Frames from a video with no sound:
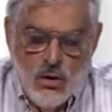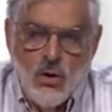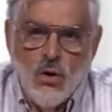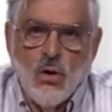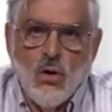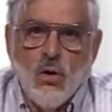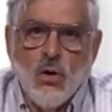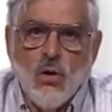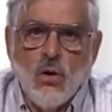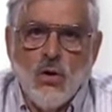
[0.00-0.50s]

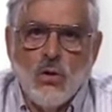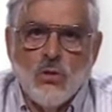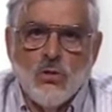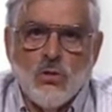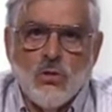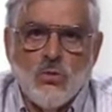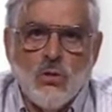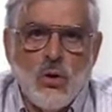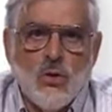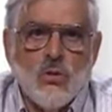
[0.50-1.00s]
Also
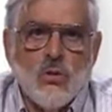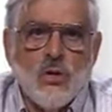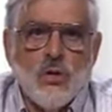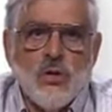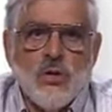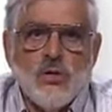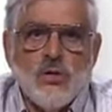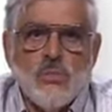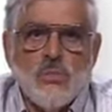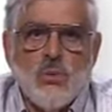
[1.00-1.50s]
note that it
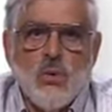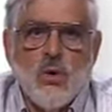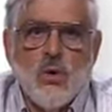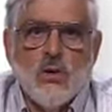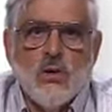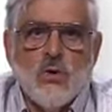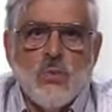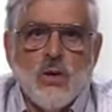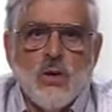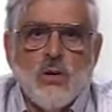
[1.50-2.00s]
is
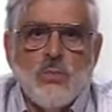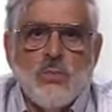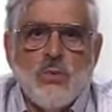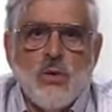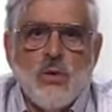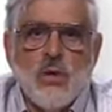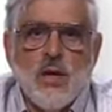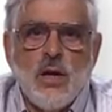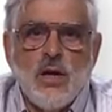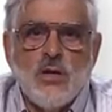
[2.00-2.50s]
important we
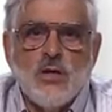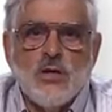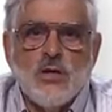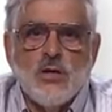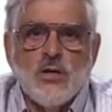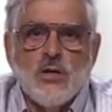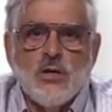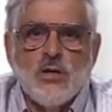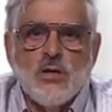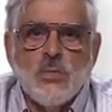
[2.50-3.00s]
compute h
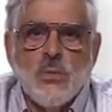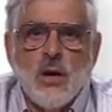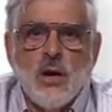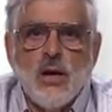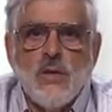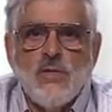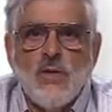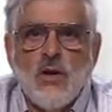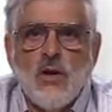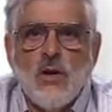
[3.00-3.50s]
sub I
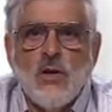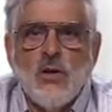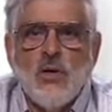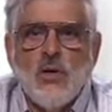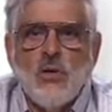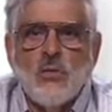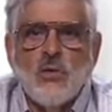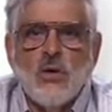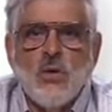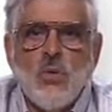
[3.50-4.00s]
of r
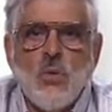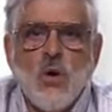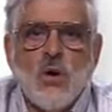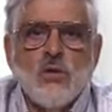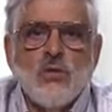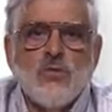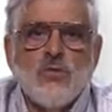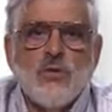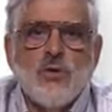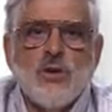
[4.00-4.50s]
only once
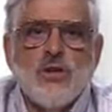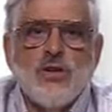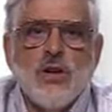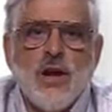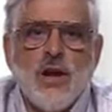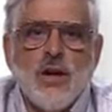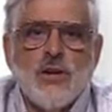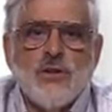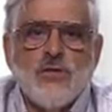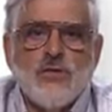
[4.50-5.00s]
for each
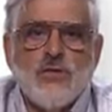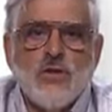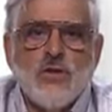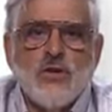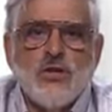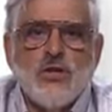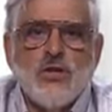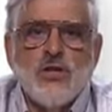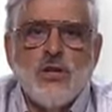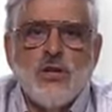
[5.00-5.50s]
hash
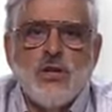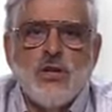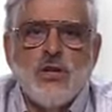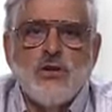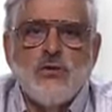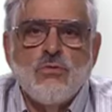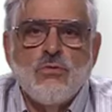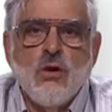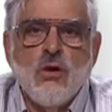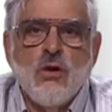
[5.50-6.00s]
function in
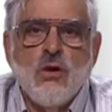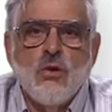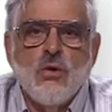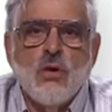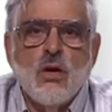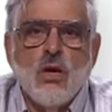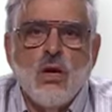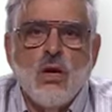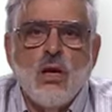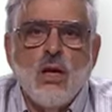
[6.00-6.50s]
each row,
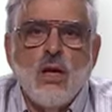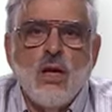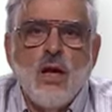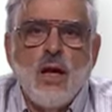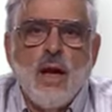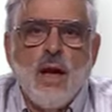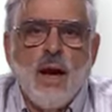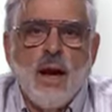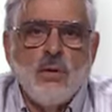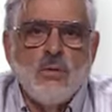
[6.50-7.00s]

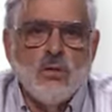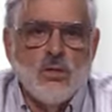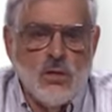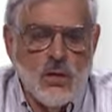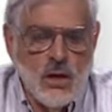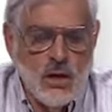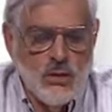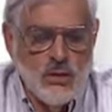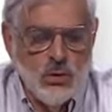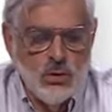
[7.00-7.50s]

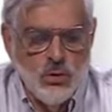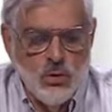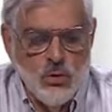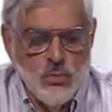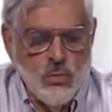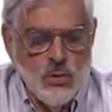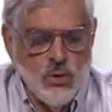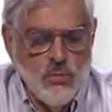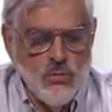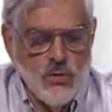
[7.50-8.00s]
outside the loop
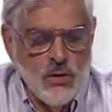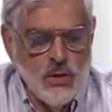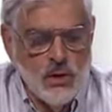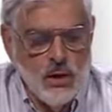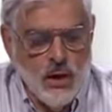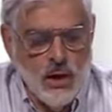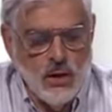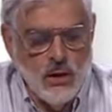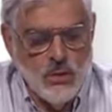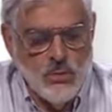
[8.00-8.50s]
over the
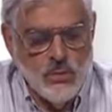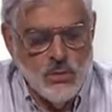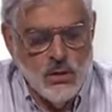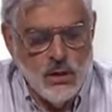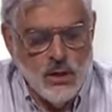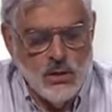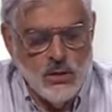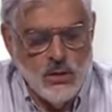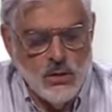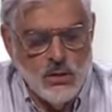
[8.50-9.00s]
columns.
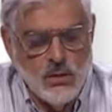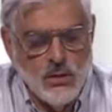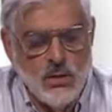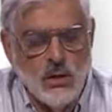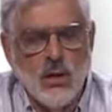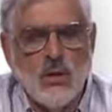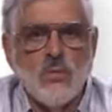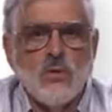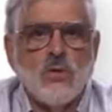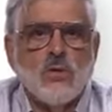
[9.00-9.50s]

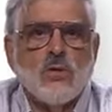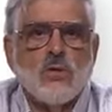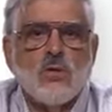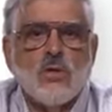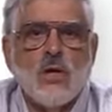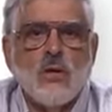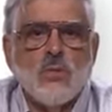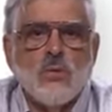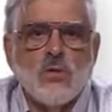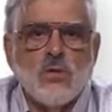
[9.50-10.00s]

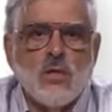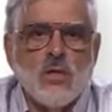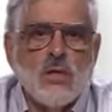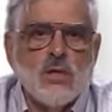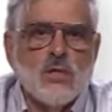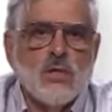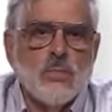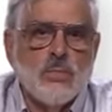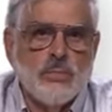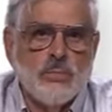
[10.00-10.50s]
That was this.